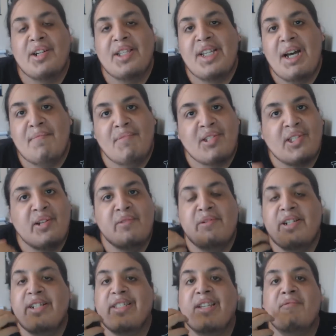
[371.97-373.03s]
thought of the episode.
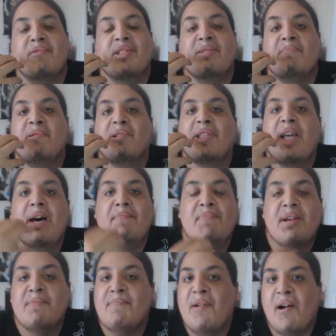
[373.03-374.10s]
What do you think was the most
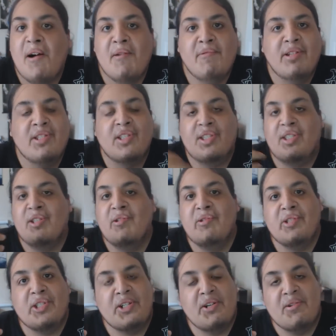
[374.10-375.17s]
epic part? Was it
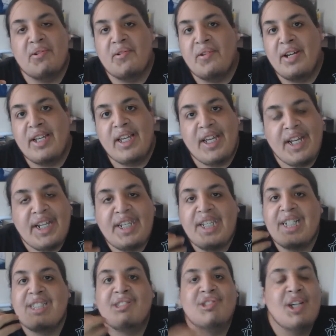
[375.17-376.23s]
Susano going in,
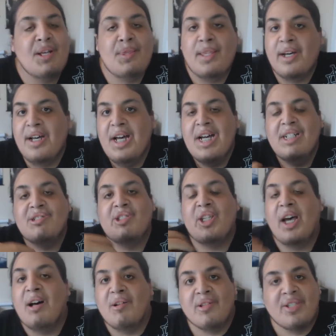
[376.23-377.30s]
Najenda,
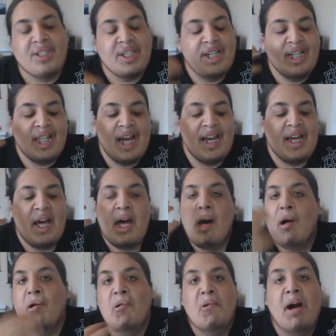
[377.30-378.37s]
Chelsea? Like,
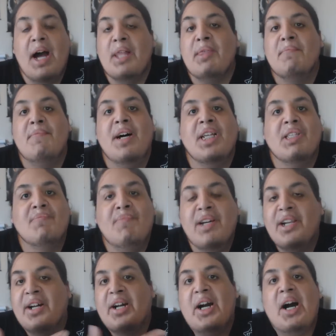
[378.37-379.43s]
who had the best
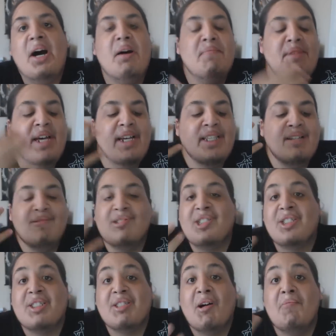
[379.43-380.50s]
bit? Akame? There was
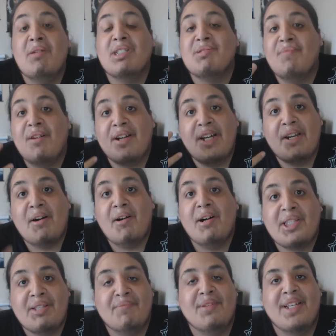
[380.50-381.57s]
just so much fucking
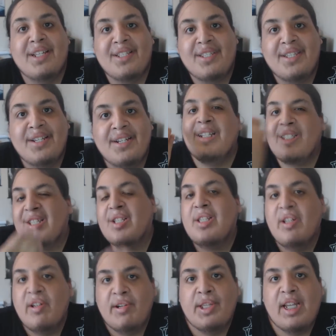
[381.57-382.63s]
awesomeness. And is this
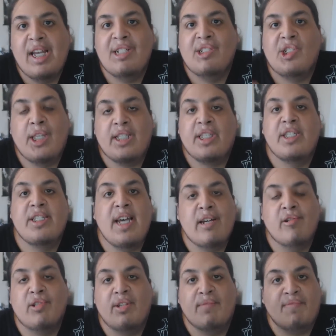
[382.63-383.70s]
clear indication that the
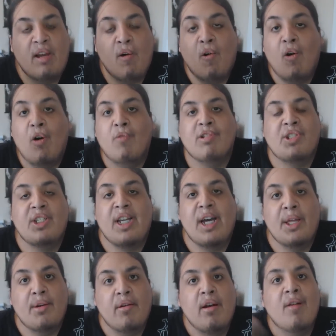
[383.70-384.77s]
Jaegers, if they all were
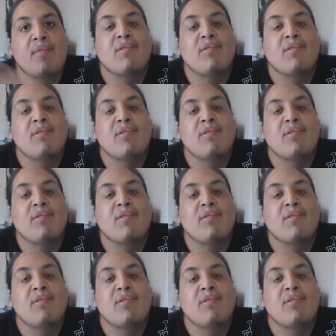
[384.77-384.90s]
together,